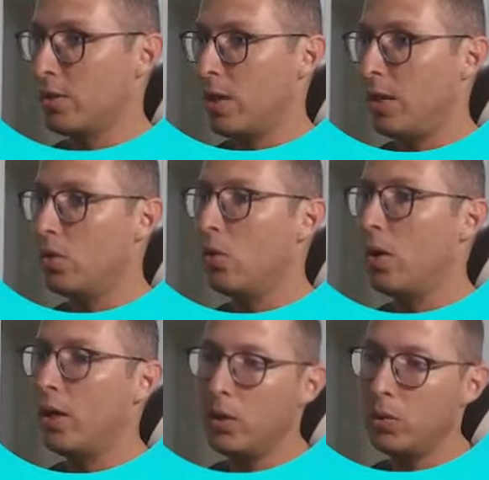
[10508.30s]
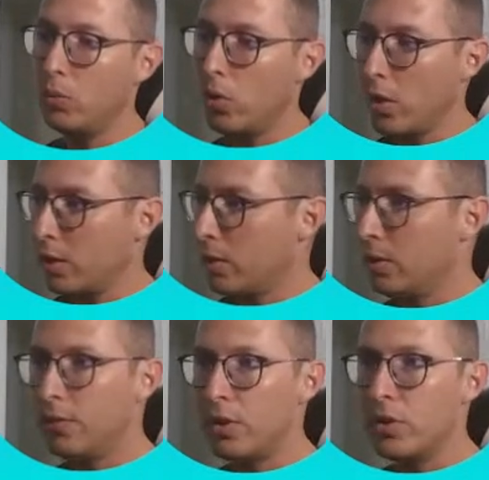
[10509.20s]
I know how it worked
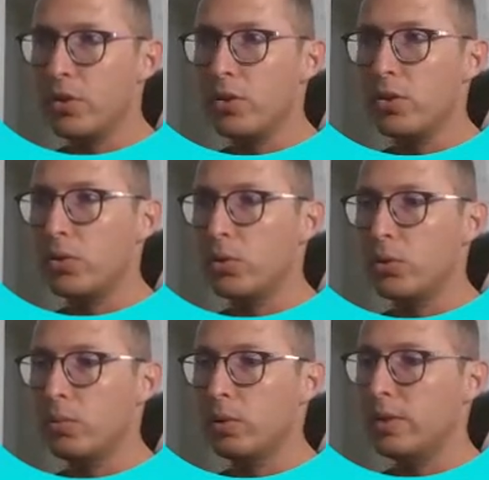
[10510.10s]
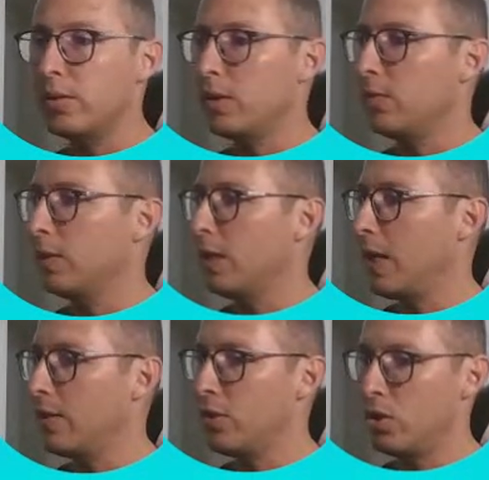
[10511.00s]
in version 2. Let's see if it
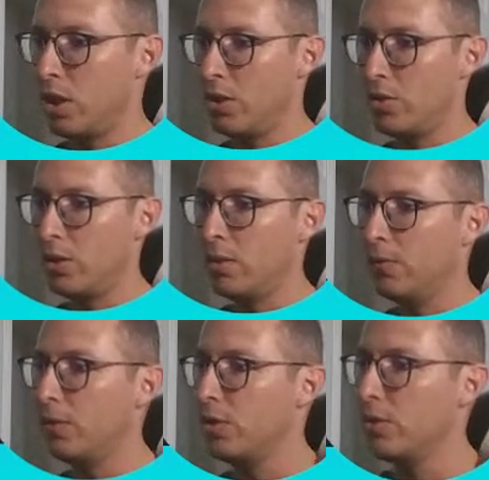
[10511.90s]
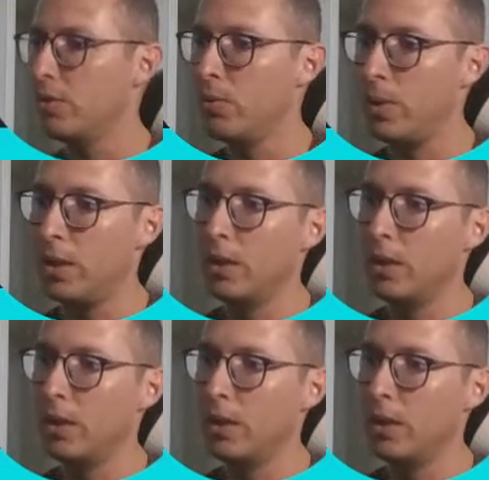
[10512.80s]
has changed in version 3.